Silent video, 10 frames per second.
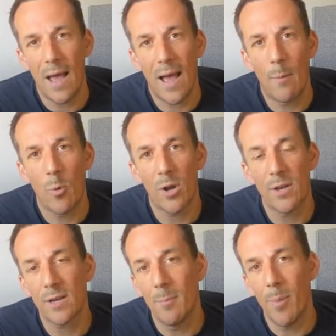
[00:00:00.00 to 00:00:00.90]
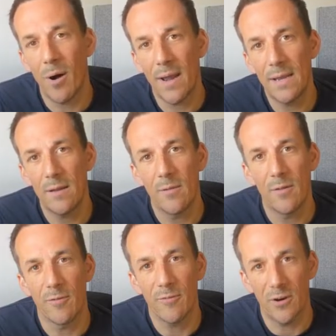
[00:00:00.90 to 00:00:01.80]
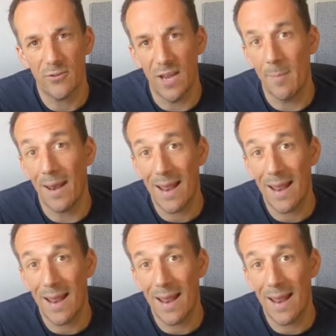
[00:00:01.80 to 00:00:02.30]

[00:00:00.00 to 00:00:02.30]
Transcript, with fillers: and we're going to combine the first name and